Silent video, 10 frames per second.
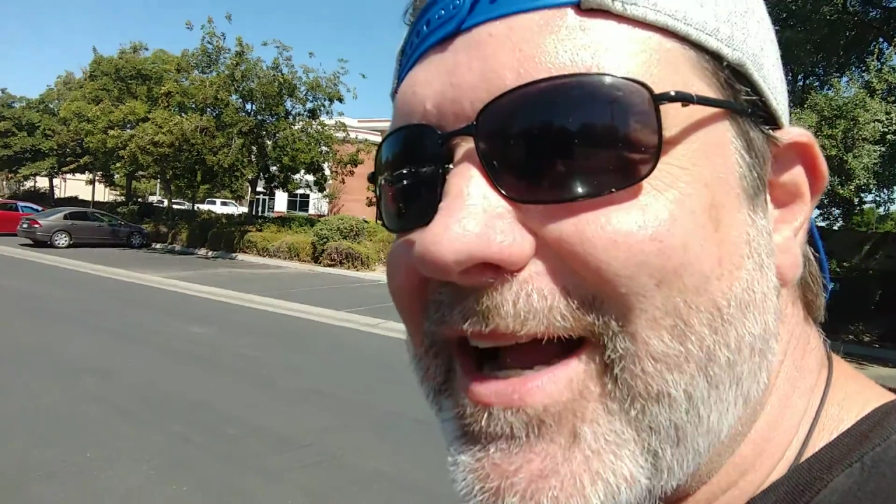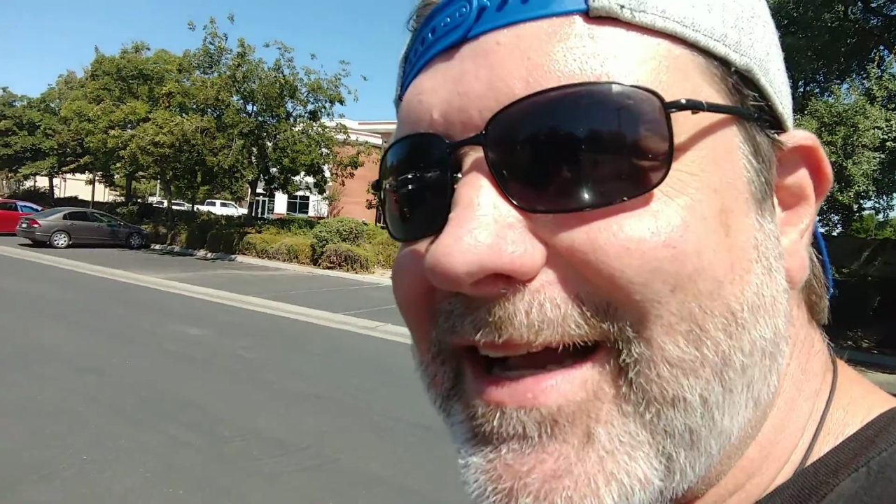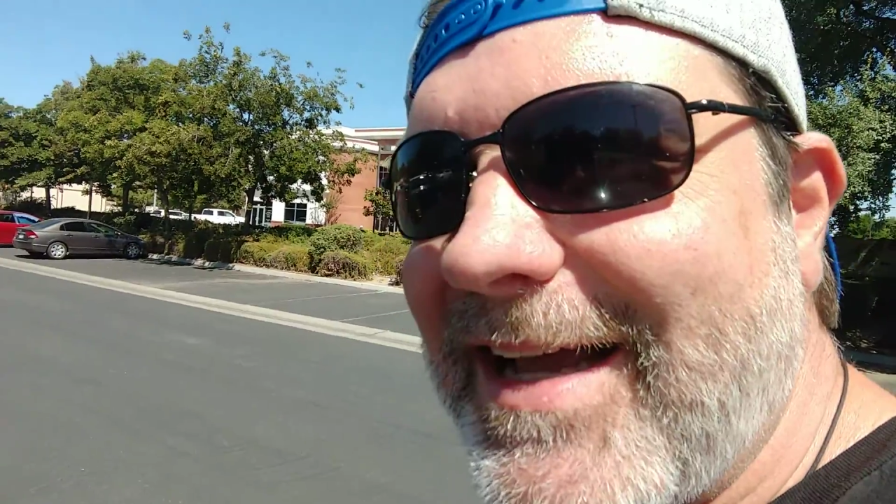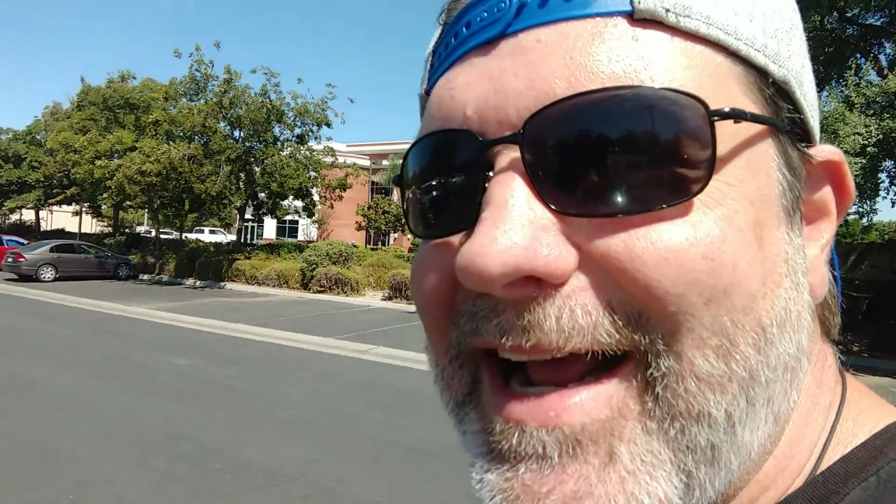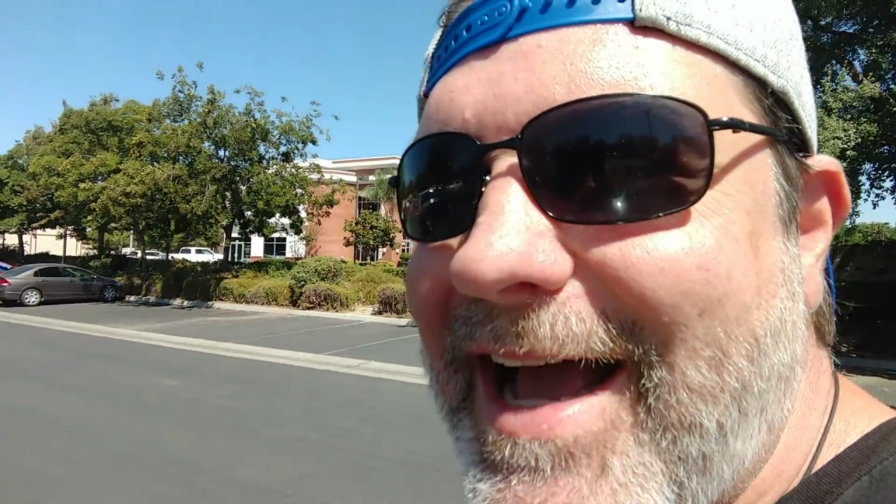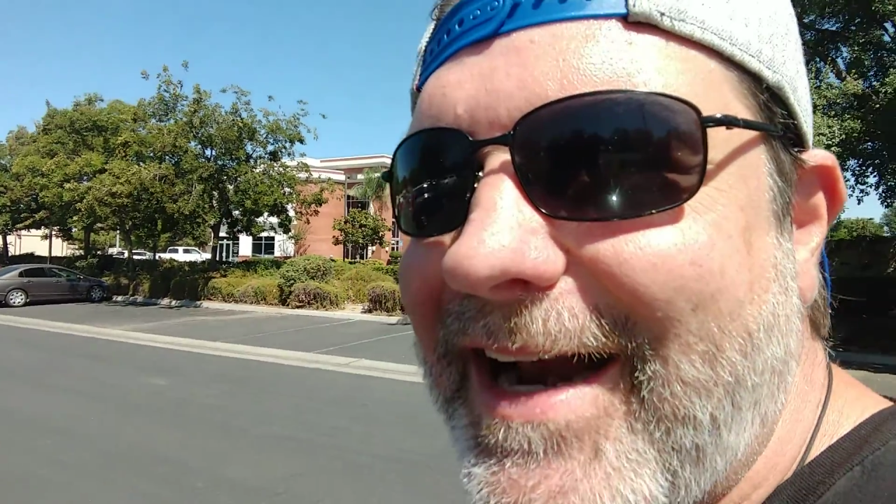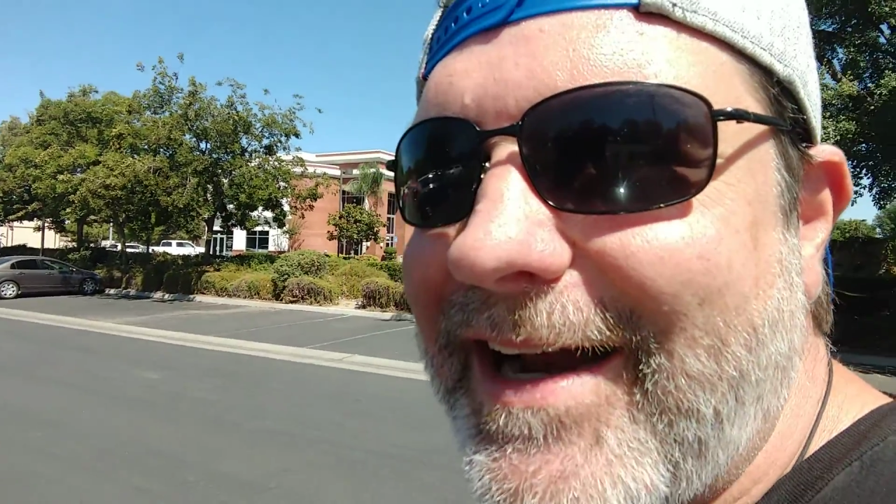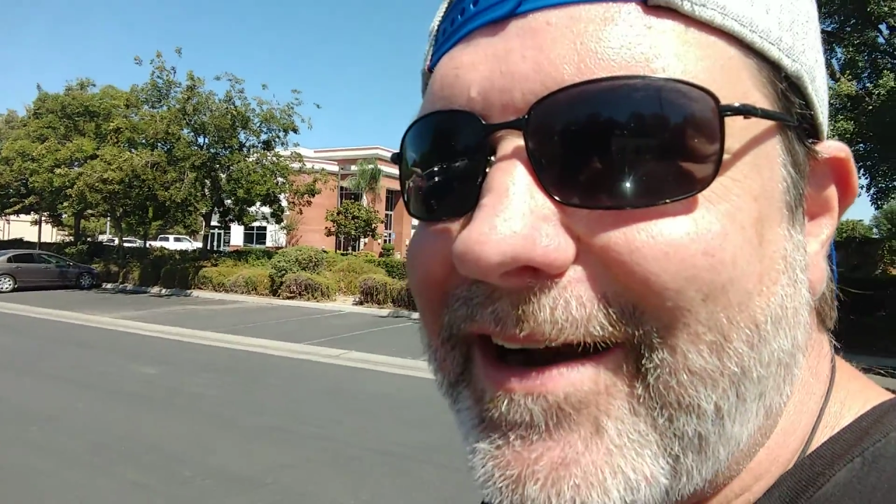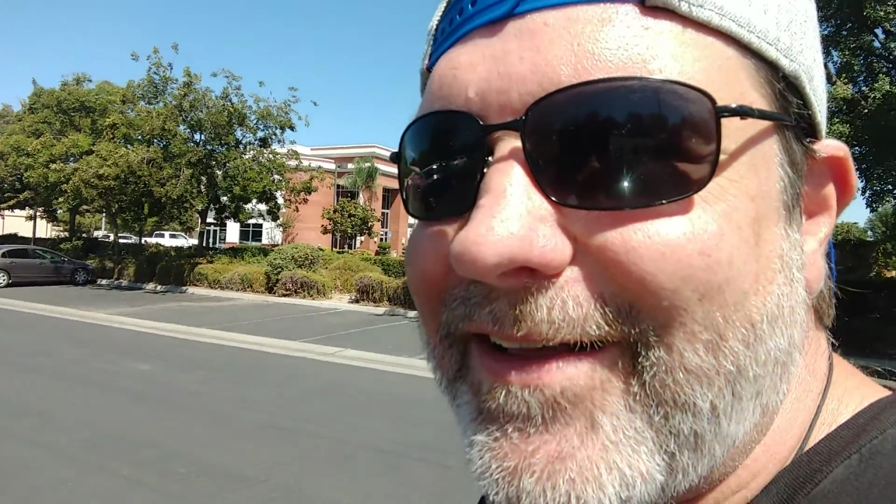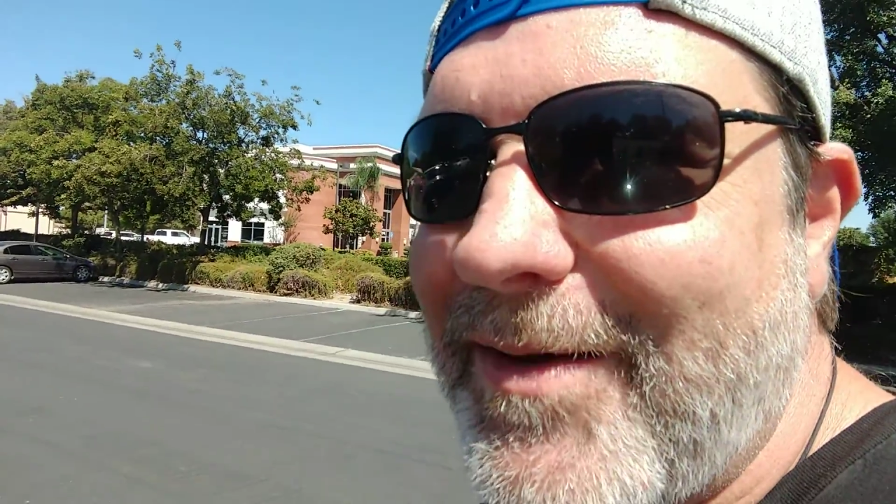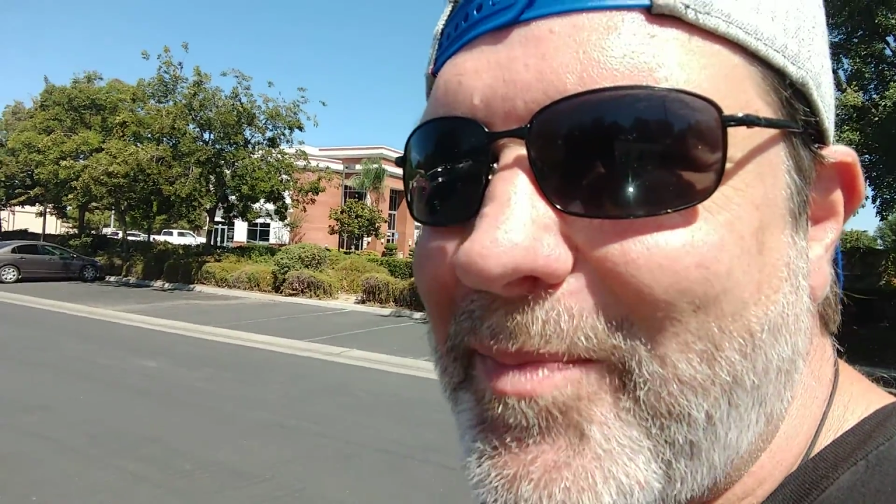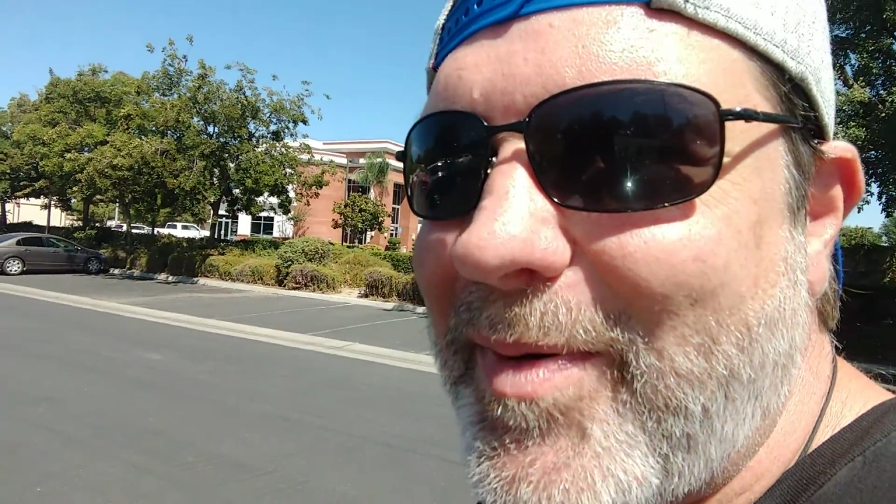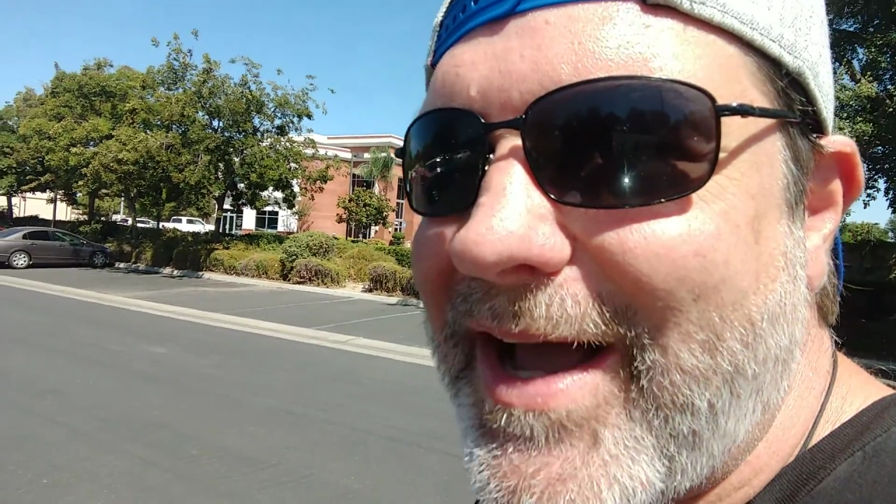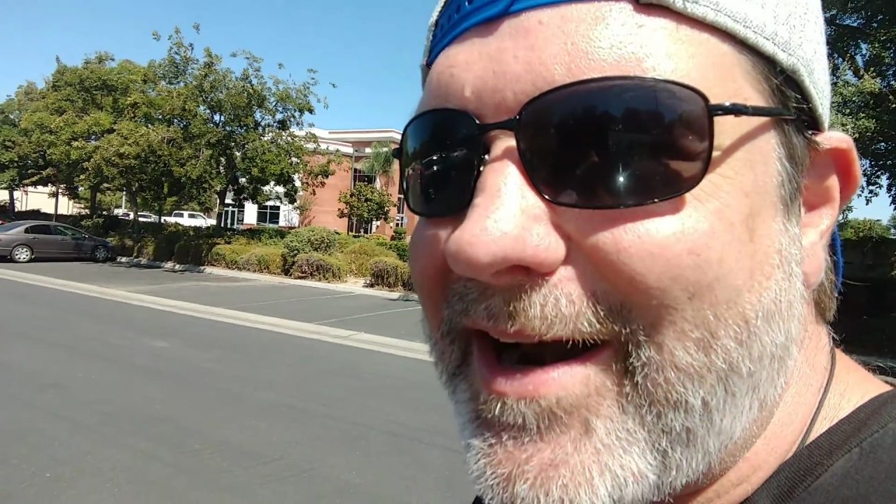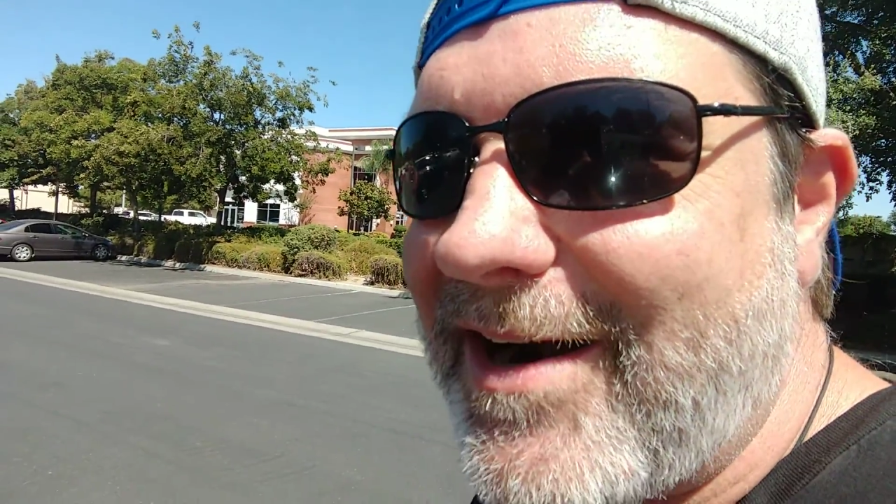I can get out of here, the
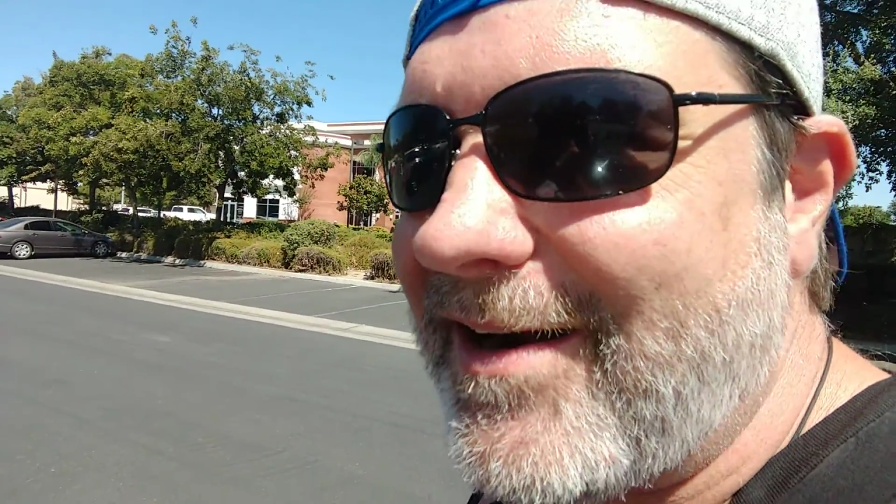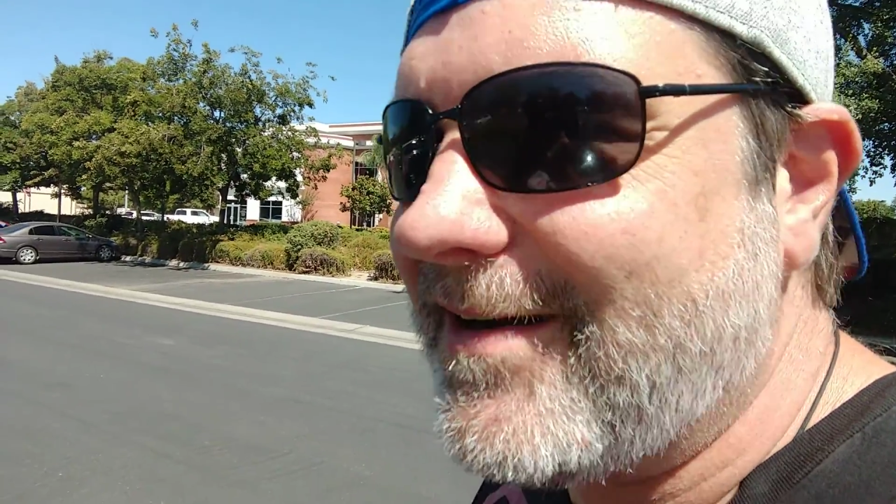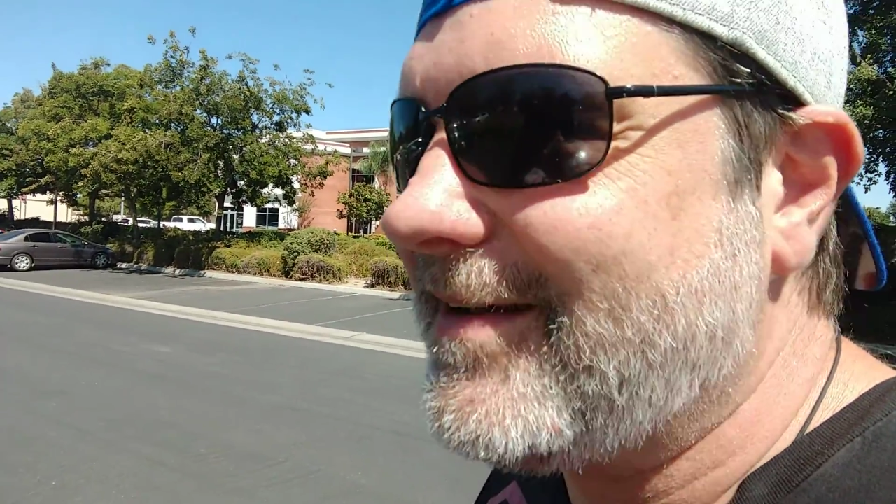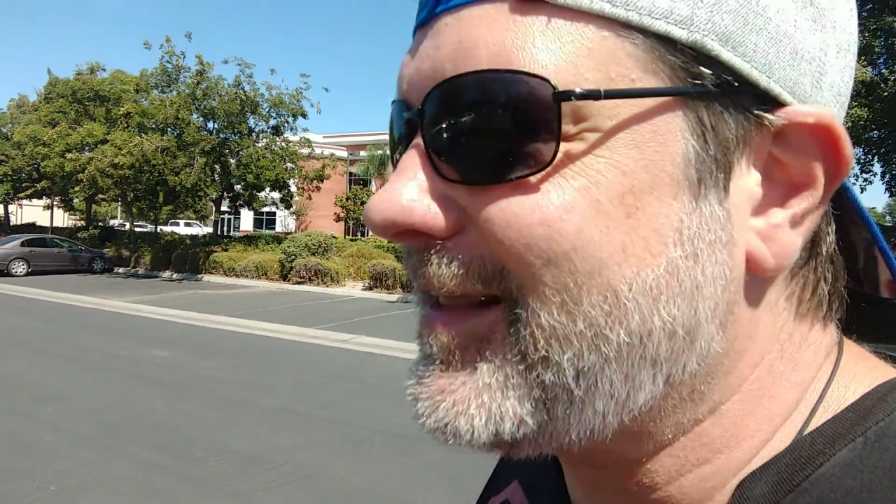better.